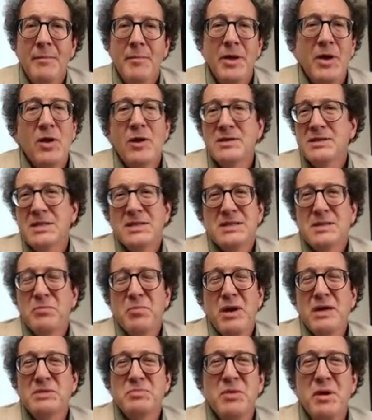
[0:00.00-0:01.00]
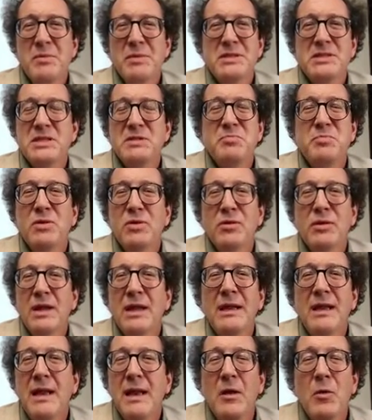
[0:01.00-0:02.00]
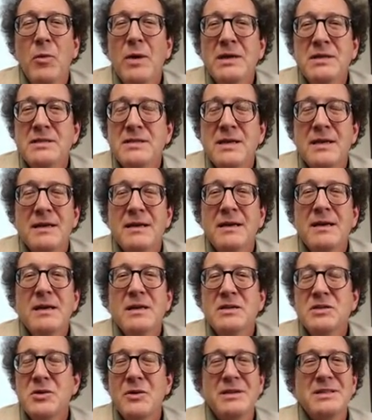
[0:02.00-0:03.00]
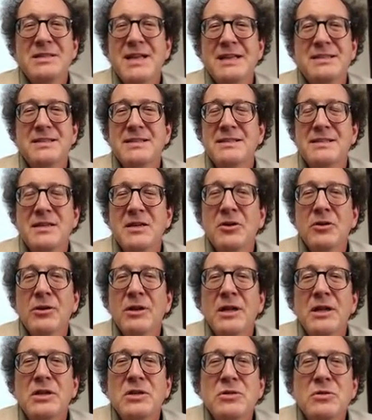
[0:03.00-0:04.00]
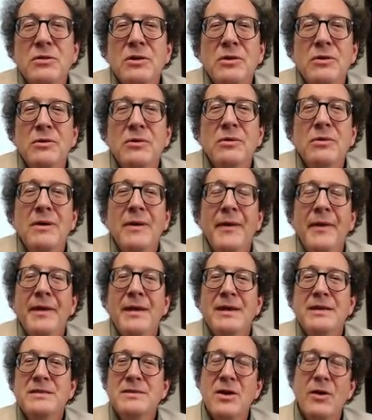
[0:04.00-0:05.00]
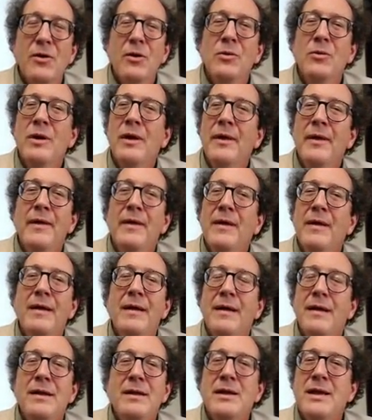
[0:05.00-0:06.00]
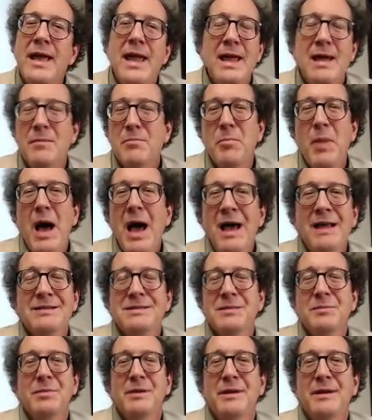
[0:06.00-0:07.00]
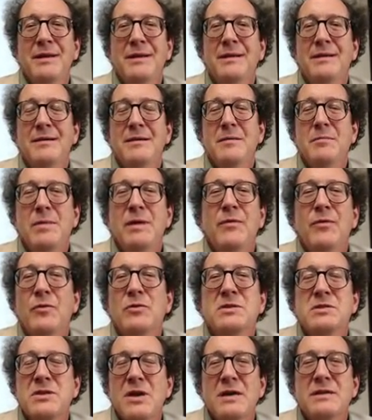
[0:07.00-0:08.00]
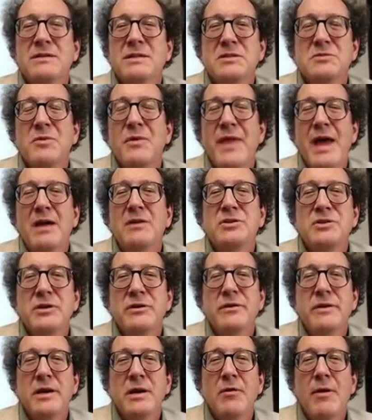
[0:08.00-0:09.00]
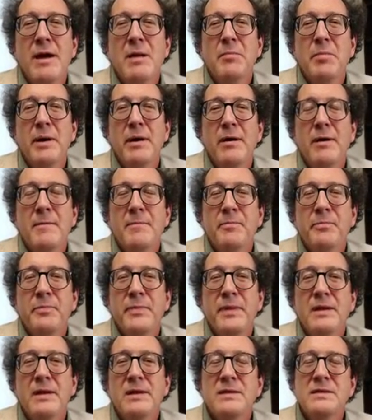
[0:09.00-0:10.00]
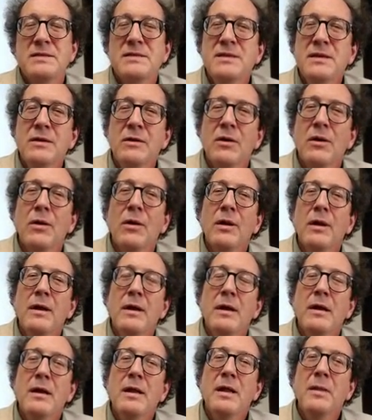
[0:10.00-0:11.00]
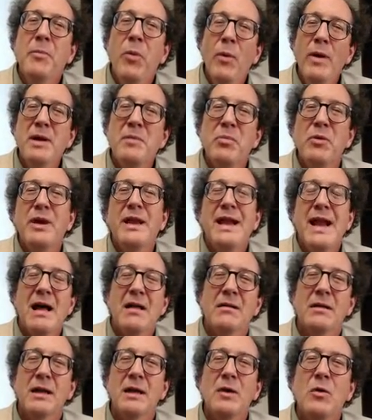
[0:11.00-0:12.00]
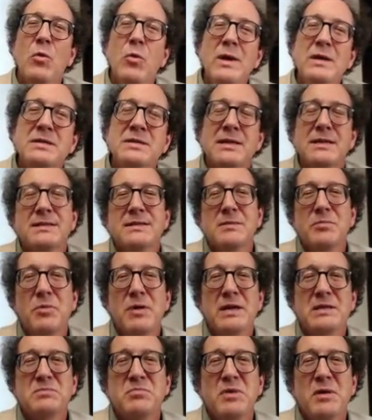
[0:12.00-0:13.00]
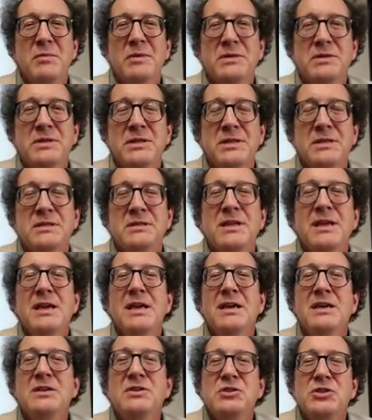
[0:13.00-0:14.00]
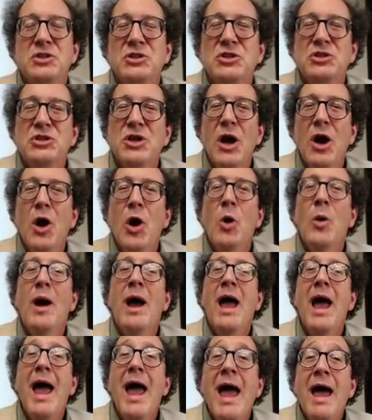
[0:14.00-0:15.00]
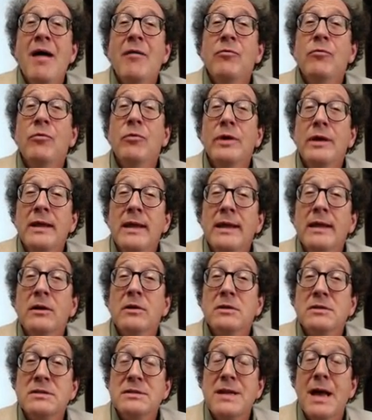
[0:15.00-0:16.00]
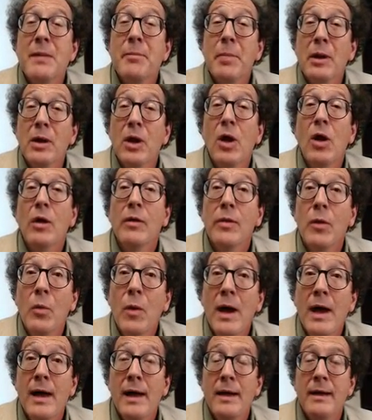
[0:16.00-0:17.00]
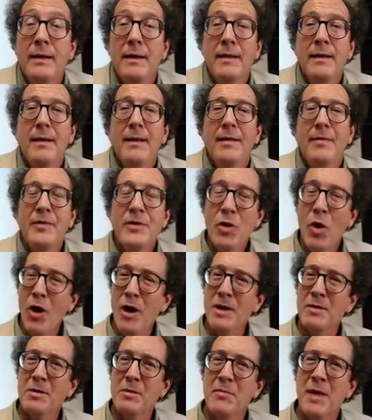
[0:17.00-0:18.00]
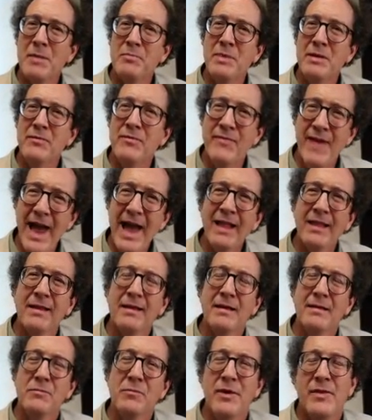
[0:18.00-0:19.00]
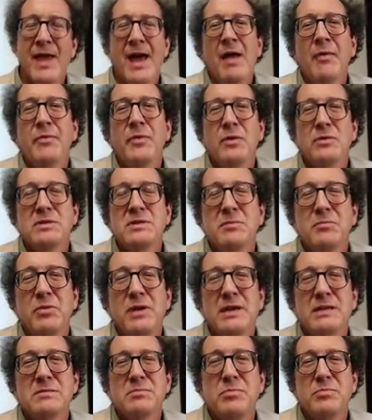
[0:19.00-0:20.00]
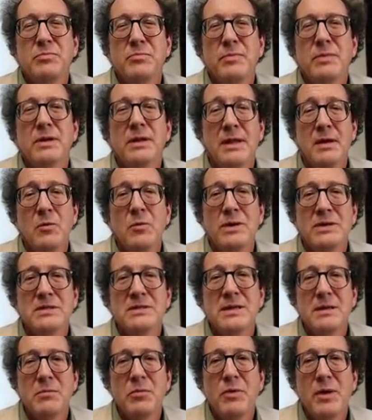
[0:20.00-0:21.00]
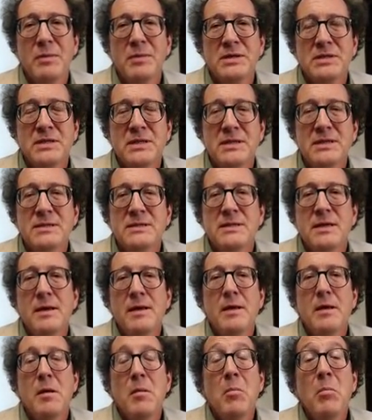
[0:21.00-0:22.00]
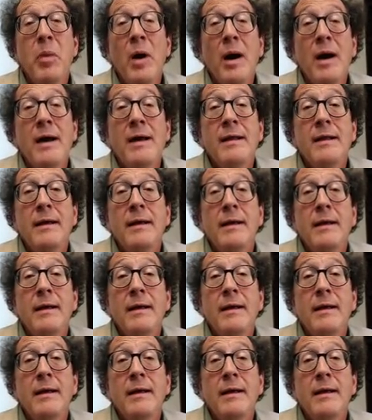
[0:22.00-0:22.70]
because the suppressed premise is purely linguistic, so it's necessarily true. So you can't possibly be first cousins without sharing a grandparent. Still, the point of bringing out linguistic suppressed premises is to show every little step along the way. The argument might be valid without those suppressed linguistic premises, but